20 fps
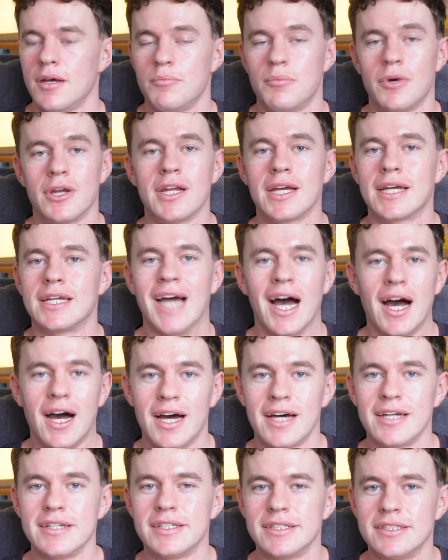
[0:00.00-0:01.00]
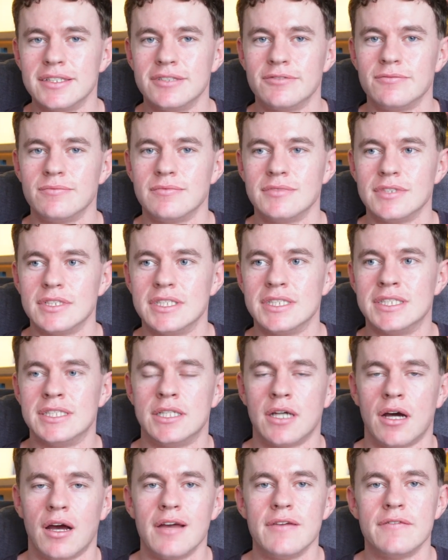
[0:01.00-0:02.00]
but it can't
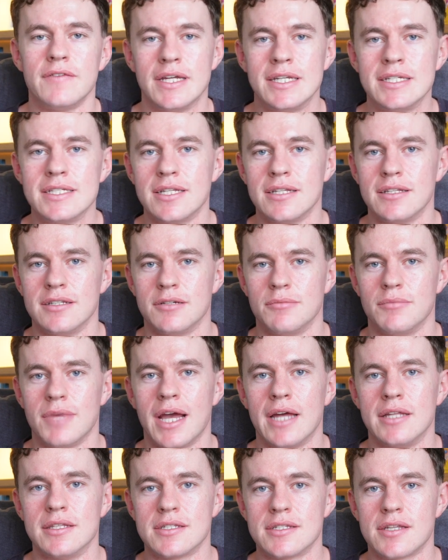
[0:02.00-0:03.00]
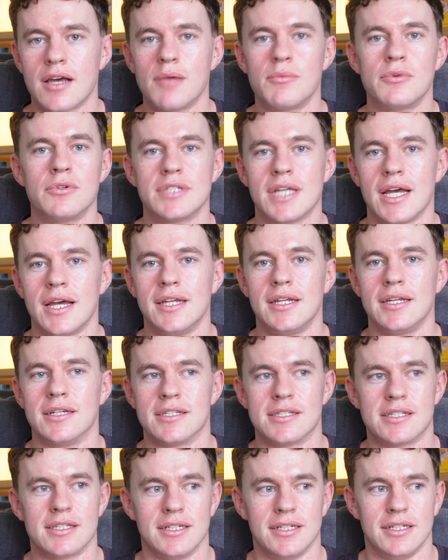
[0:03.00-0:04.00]
dive into them and
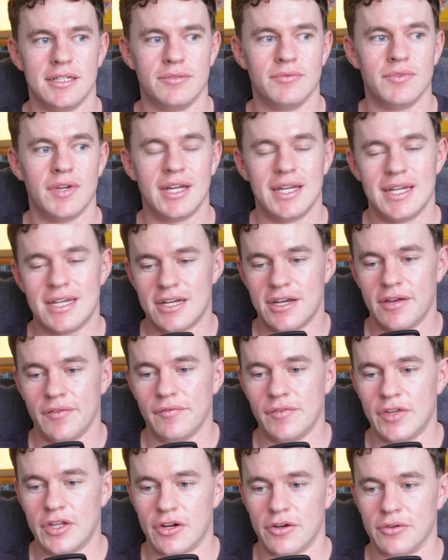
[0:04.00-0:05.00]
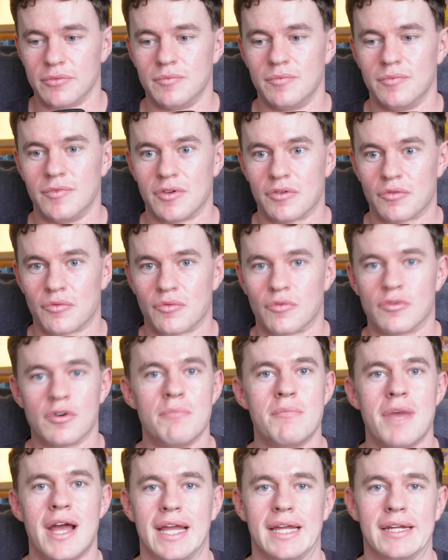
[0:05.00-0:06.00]
simultaneously, you know,
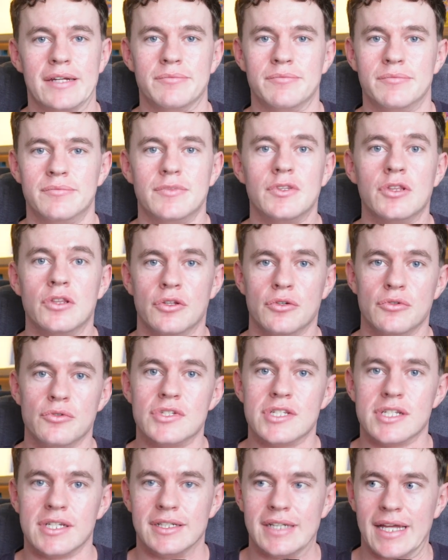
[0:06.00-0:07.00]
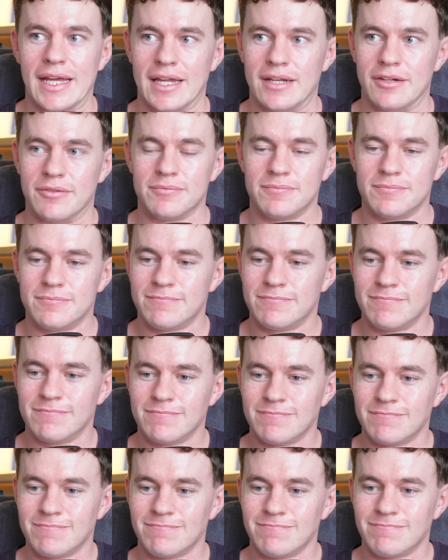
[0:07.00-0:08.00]
remain lucid, and
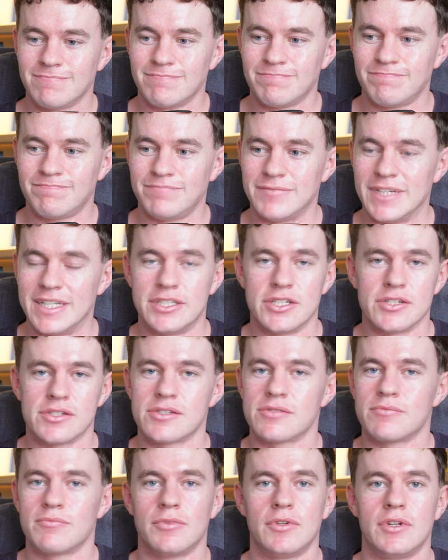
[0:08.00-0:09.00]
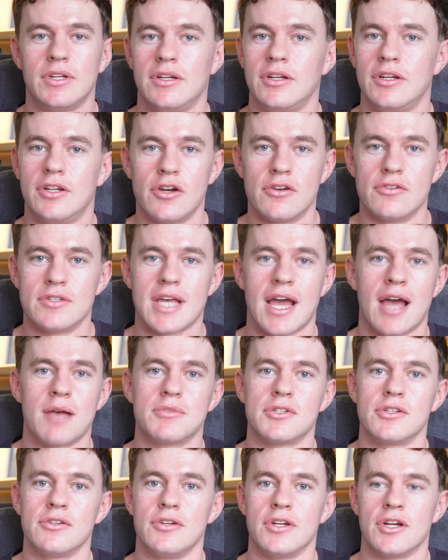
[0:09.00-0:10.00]
it just goes
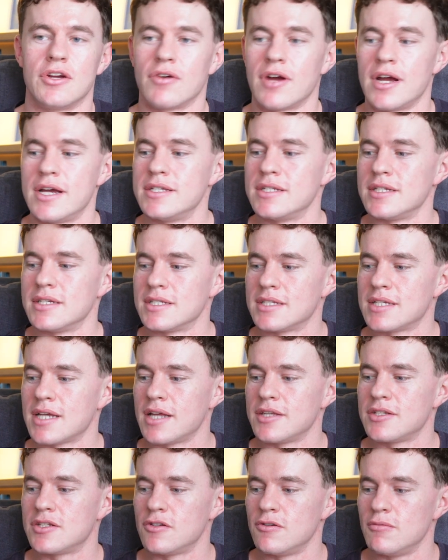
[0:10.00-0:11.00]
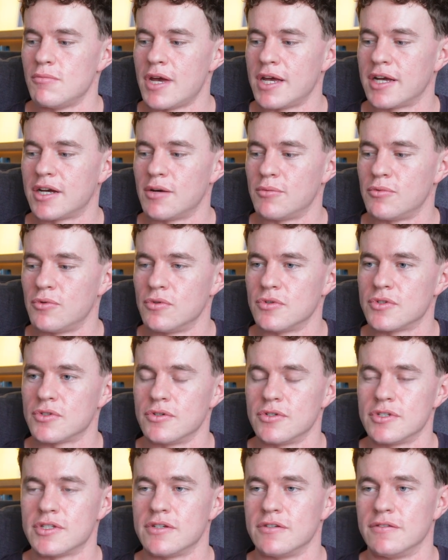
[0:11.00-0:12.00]
absolutely crazy and starts to make up all
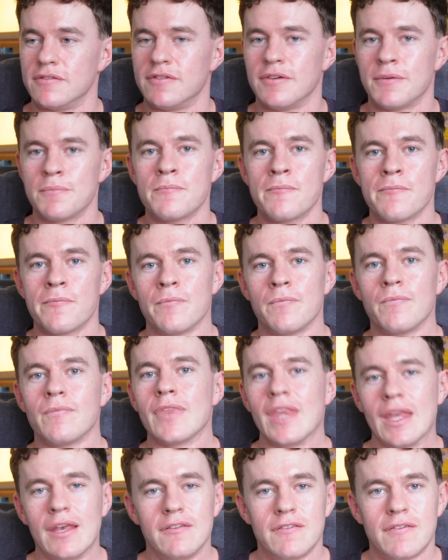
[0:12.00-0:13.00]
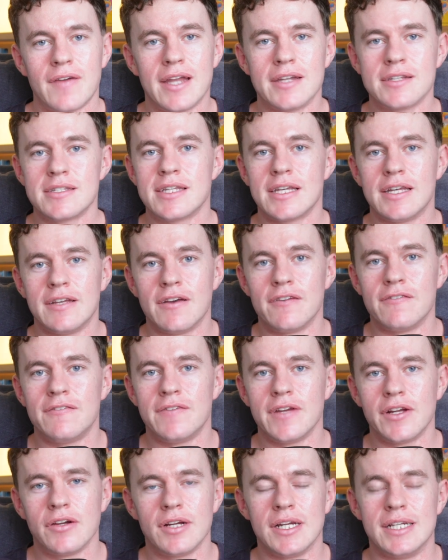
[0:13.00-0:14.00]
sorts of fantasy
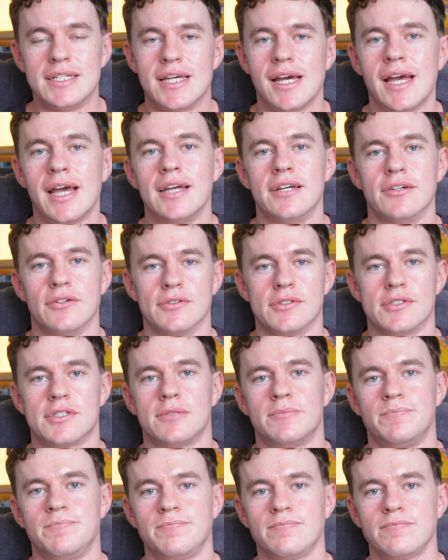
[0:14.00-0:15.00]
fairy tales.